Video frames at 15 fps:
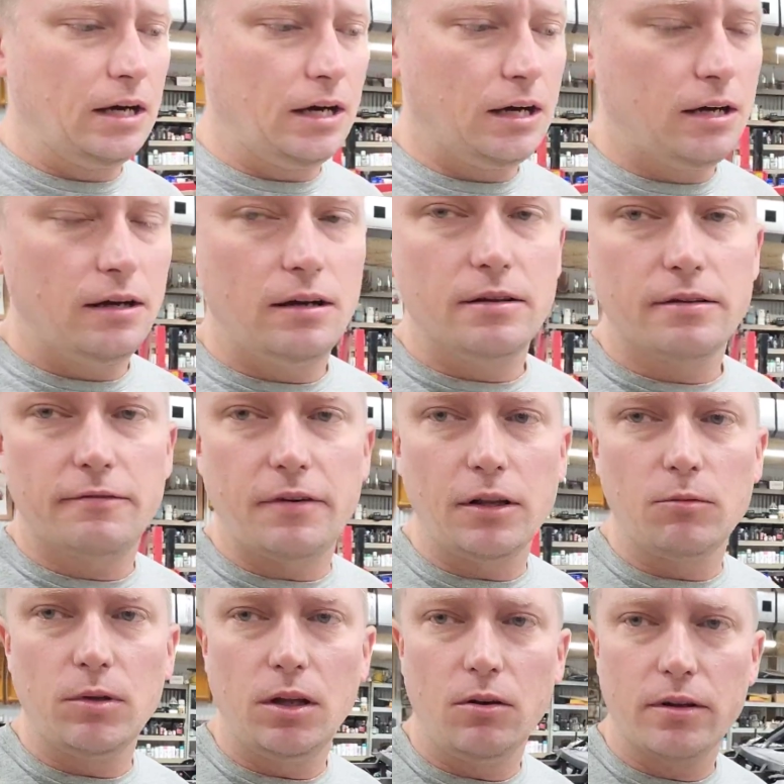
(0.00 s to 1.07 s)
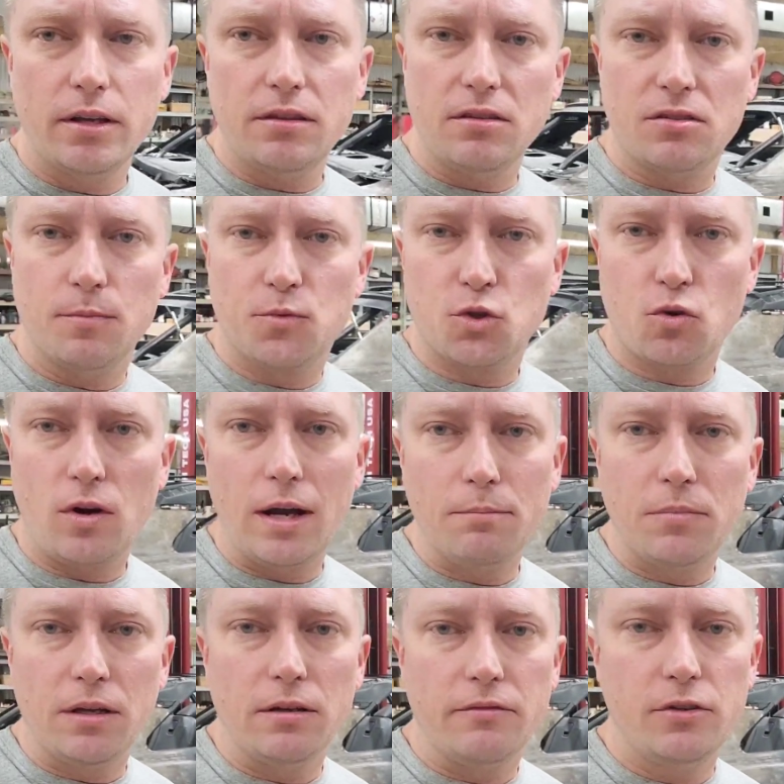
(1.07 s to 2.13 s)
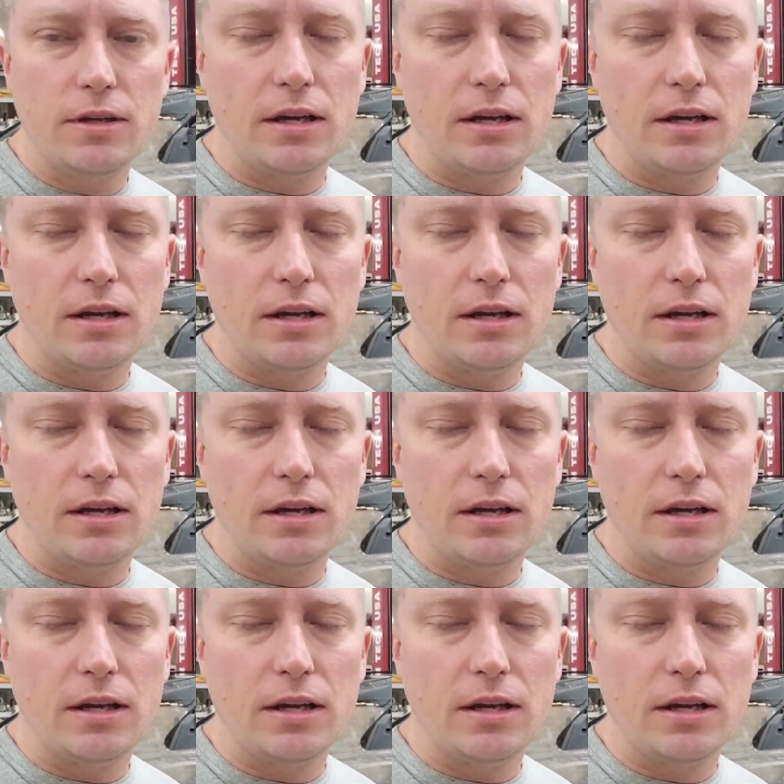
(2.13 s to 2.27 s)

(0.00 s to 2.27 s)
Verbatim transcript: Uh, follow along, hit the subscribe button if